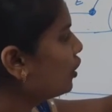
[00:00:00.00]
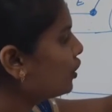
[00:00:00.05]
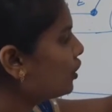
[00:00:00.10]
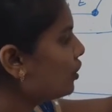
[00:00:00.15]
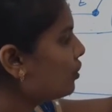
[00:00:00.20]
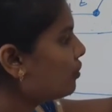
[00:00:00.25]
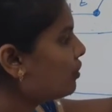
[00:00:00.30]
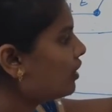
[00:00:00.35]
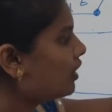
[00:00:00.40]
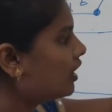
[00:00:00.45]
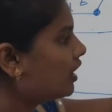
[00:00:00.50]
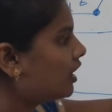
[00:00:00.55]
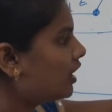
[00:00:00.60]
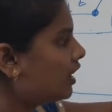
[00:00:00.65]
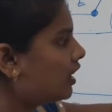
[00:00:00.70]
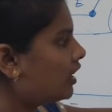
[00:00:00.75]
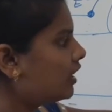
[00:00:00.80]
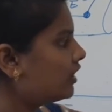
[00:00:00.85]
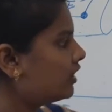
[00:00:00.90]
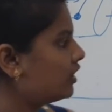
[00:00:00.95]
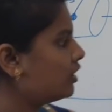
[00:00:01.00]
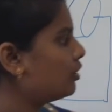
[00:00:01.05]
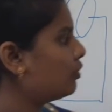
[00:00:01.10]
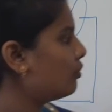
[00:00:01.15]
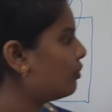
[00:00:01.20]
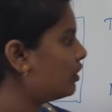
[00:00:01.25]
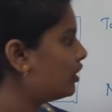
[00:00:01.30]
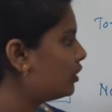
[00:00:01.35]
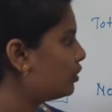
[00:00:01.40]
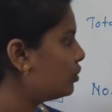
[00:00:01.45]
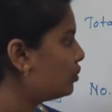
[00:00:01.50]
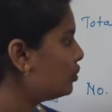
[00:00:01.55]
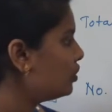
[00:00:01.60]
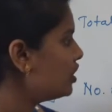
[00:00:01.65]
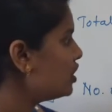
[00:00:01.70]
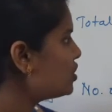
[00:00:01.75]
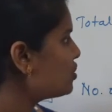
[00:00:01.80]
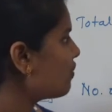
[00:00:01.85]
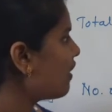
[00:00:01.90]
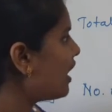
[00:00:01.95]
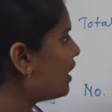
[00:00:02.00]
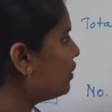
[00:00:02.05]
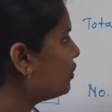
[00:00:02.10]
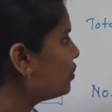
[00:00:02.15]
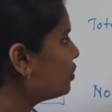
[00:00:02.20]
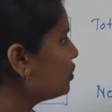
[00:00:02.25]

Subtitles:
Q to this value to